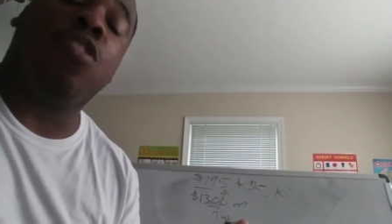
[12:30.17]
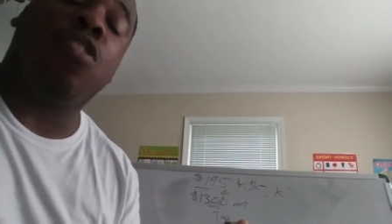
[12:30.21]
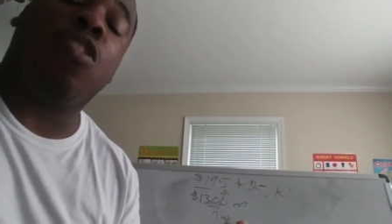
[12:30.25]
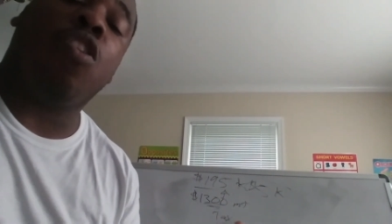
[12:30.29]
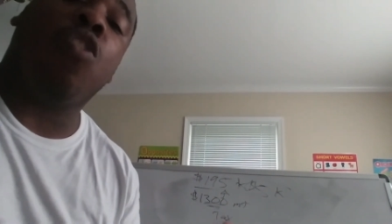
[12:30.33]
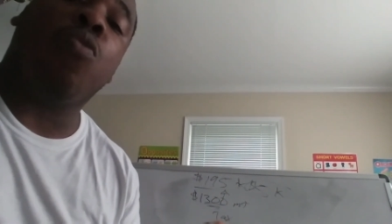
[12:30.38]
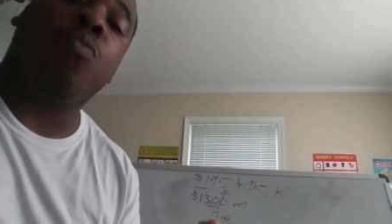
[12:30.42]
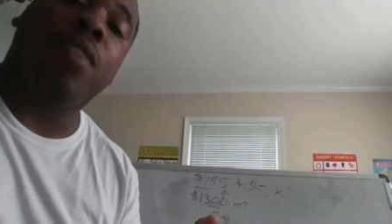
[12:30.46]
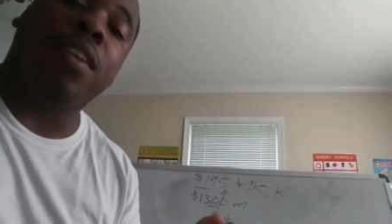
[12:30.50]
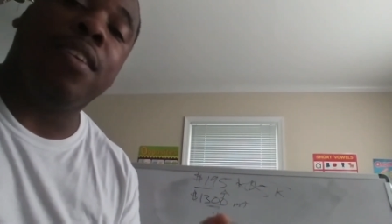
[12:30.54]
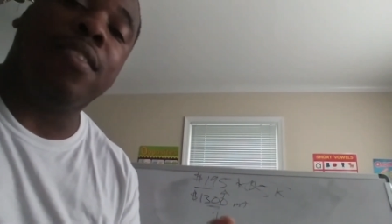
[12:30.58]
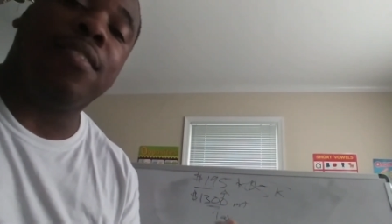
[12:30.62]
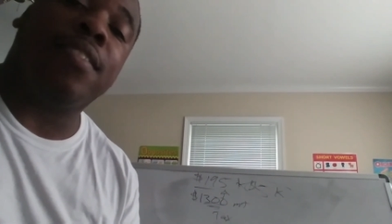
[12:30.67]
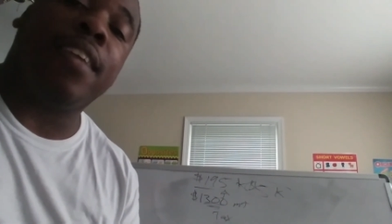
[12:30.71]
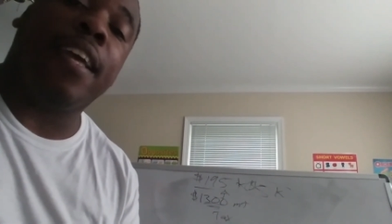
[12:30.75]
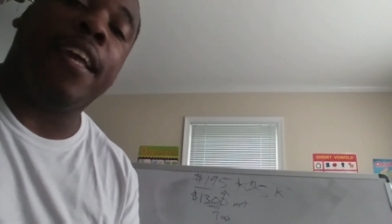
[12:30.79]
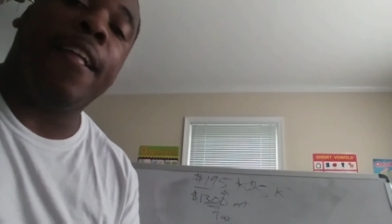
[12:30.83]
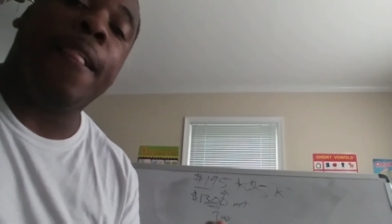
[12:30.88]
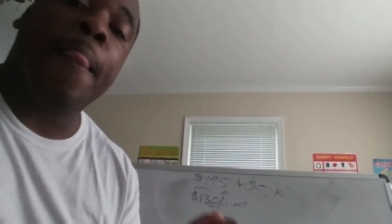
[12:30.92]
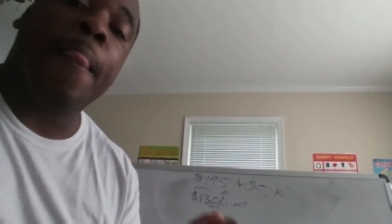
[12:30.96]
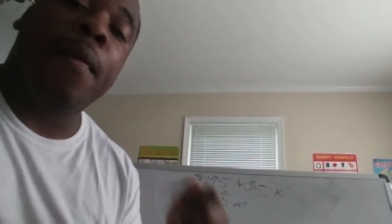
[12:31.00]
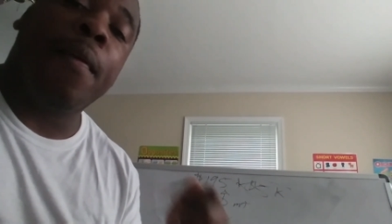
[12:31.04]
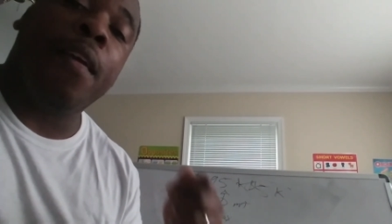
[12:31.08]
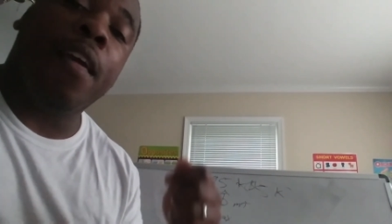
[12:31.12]
your own real
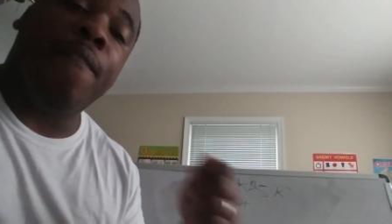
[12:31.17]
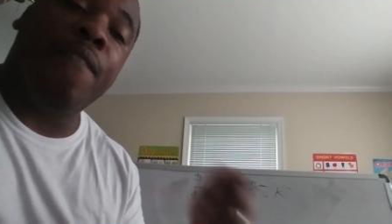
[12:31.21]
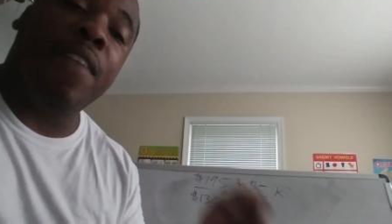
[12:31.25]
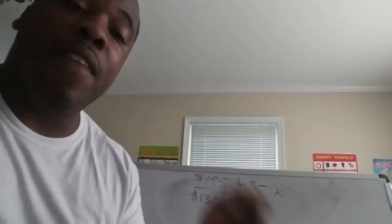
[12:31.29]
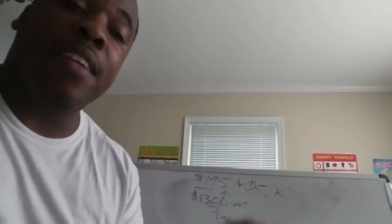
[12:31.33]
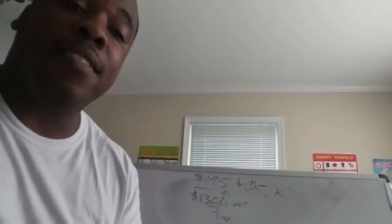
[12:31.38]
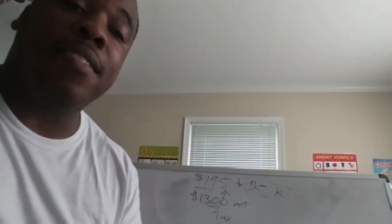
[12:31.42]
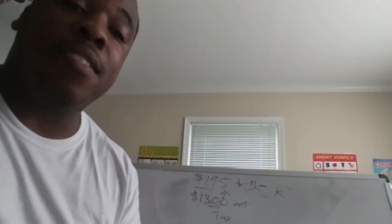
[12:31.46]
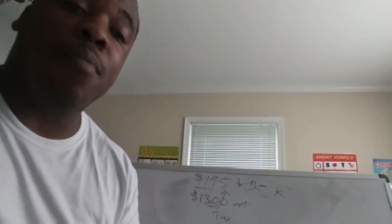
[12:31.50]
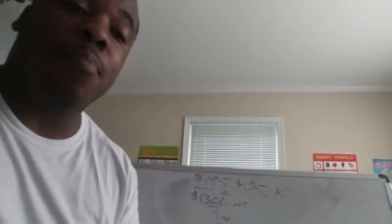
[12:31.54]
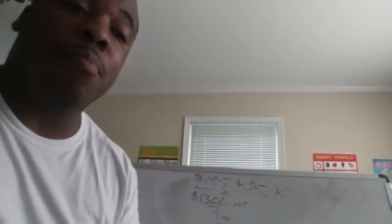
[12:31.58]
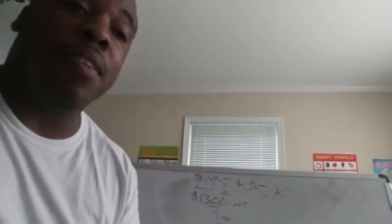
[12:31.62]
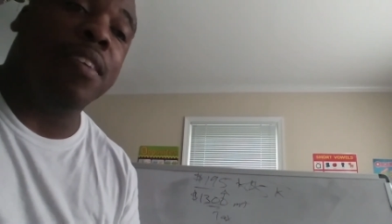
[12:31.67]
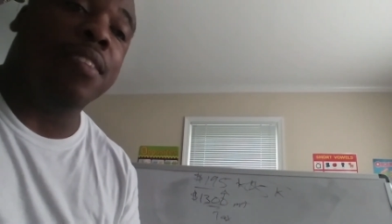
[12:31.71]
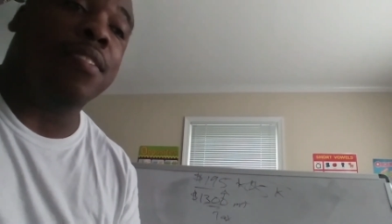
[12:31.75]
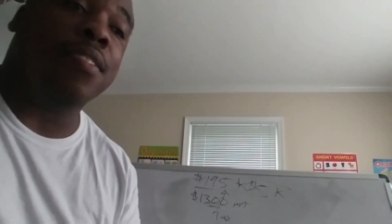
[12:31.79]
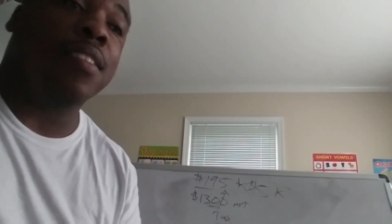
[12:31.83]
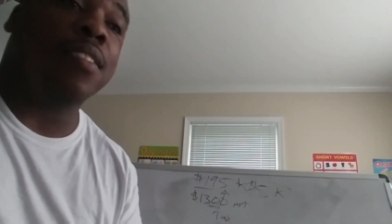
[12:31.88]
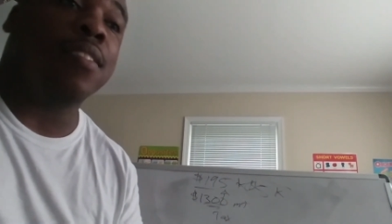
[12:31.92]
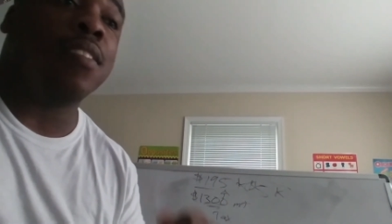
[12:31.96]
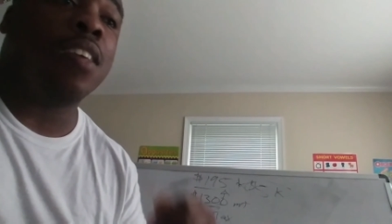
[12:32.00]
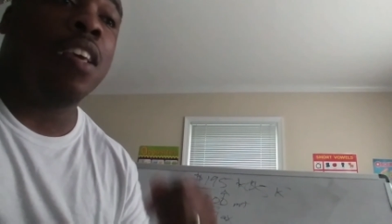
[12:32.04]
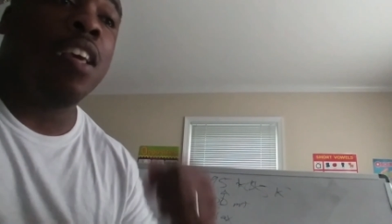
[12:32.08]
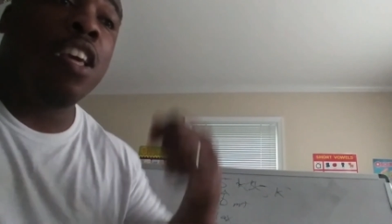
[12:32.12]
estate investing
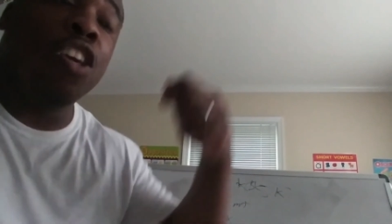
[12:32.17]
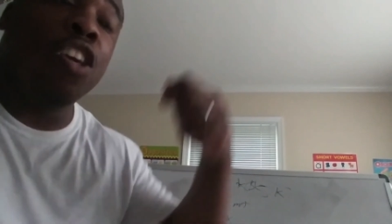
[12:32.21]
business.